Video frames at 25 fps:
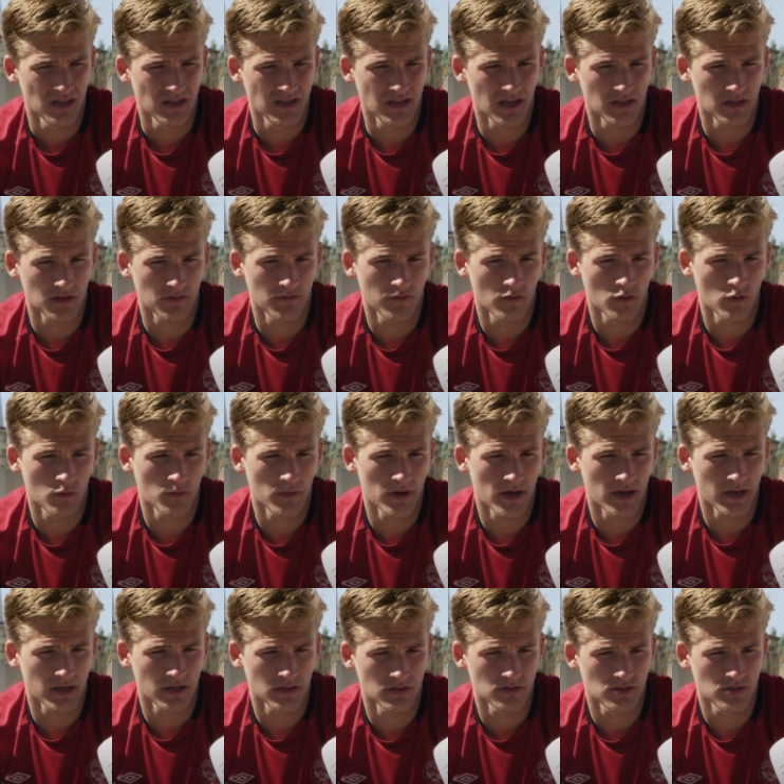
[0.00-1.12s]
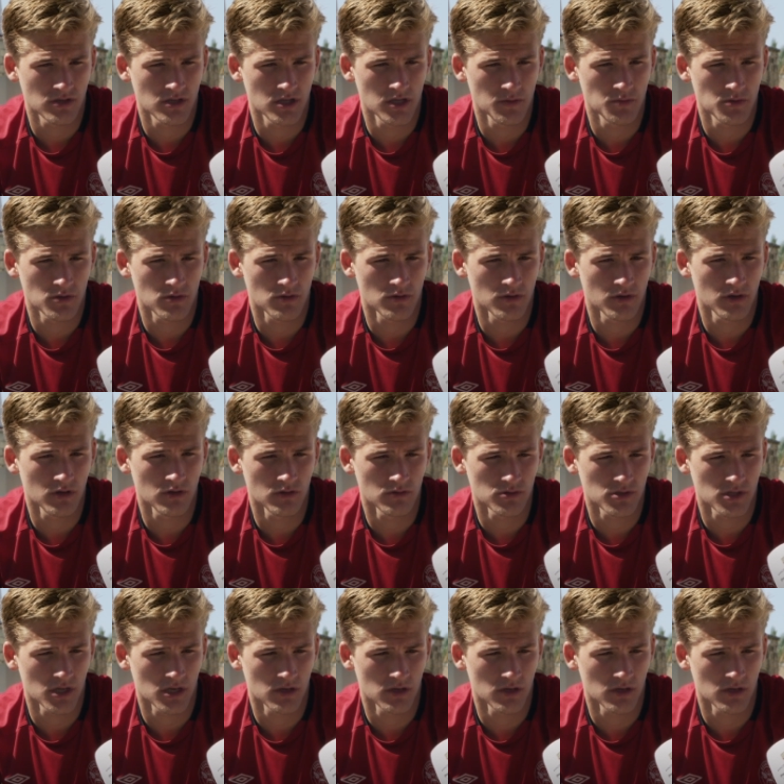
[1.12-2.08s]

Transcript: get the form back and keep scoring goals